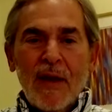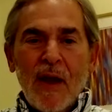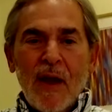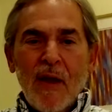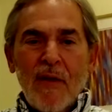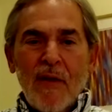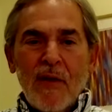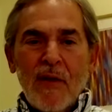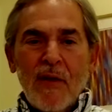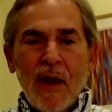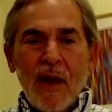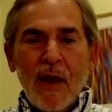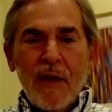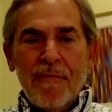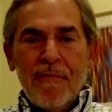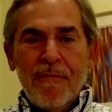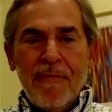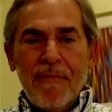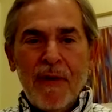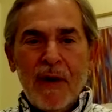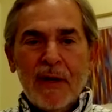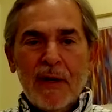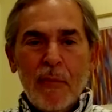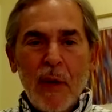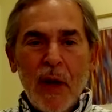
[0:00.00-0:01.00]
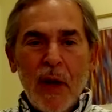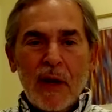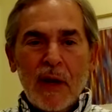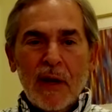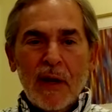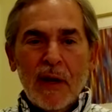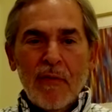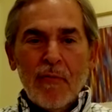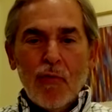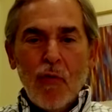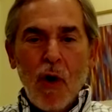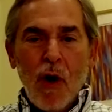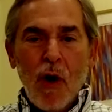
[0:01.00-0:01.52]
not
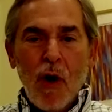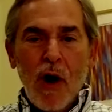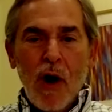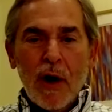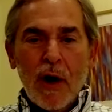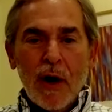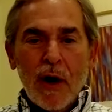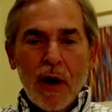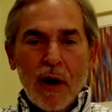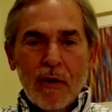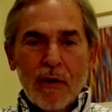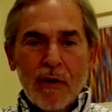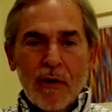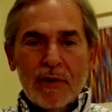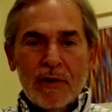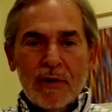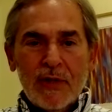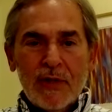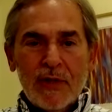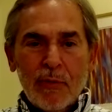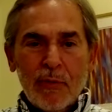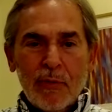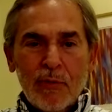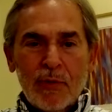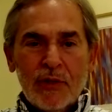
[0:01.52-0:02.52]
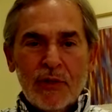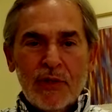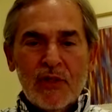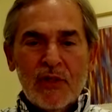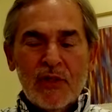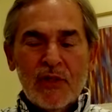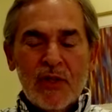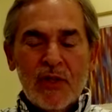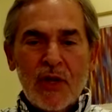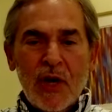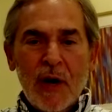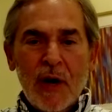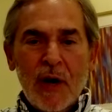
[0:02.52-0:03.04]
fundamentally wrong errors. They were just
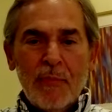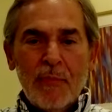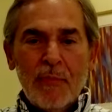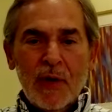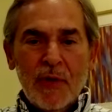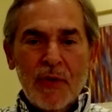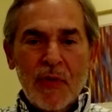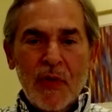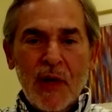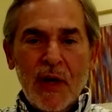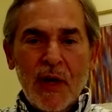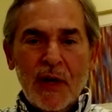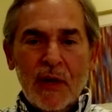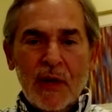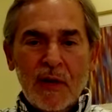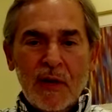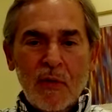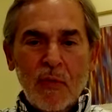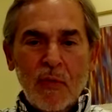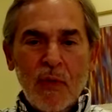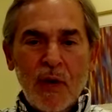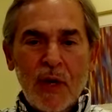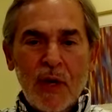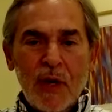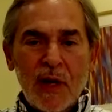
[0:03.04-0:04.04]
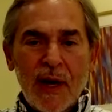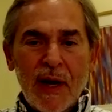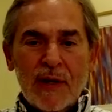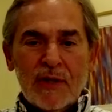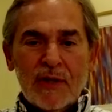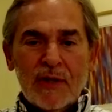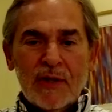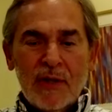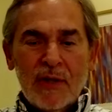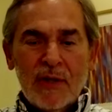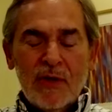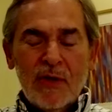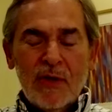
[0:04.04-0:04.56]
dumb to think that we could
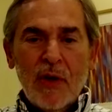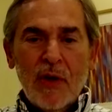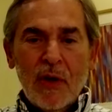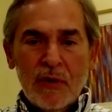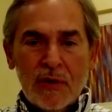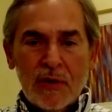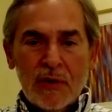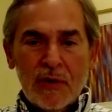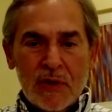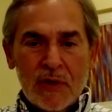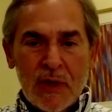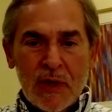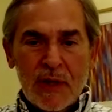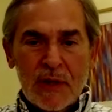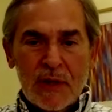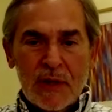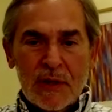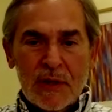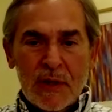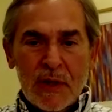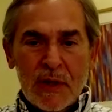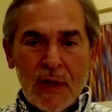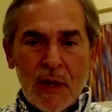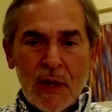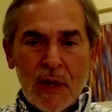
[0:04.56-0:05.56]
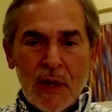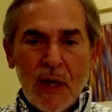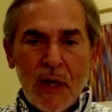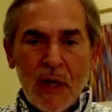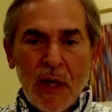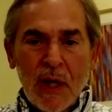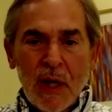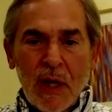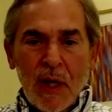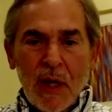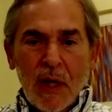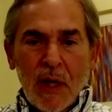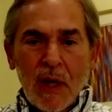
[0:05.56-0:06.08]
actually do those things.
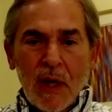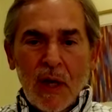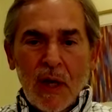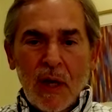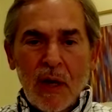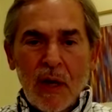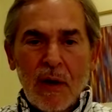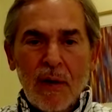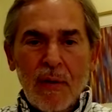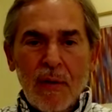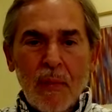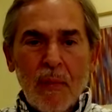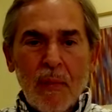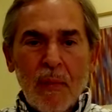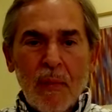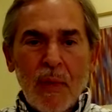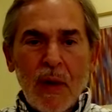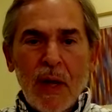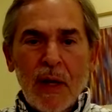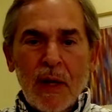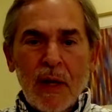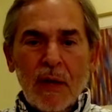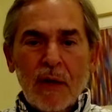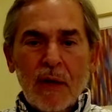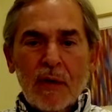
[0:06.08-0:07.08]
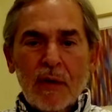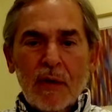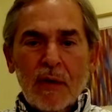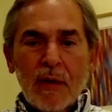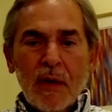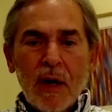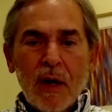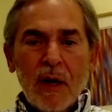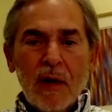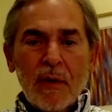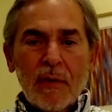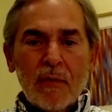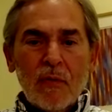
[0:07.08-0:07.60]
And
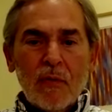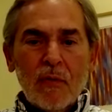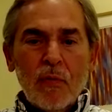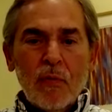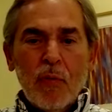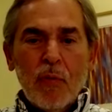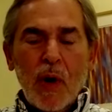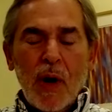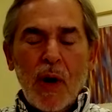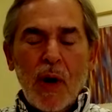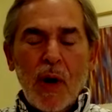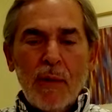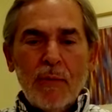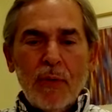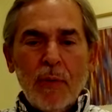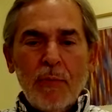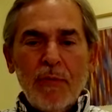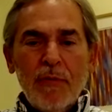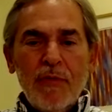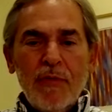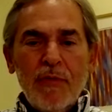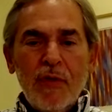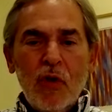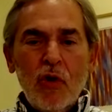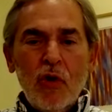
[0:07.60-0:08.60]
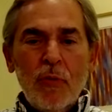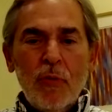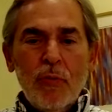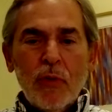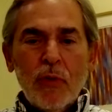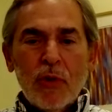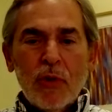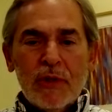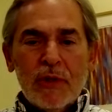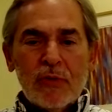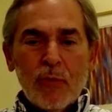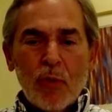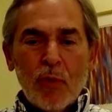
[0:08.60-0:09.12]
a problem of
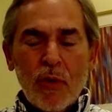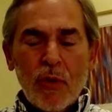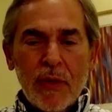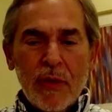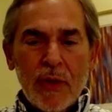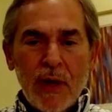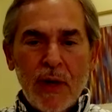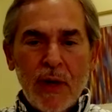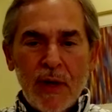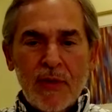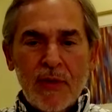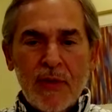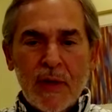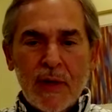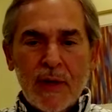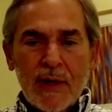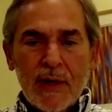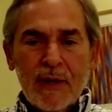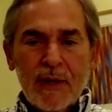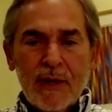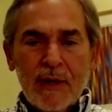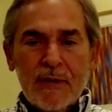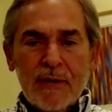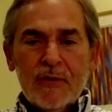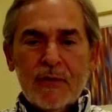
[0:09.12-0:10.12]
hubris more than anything else.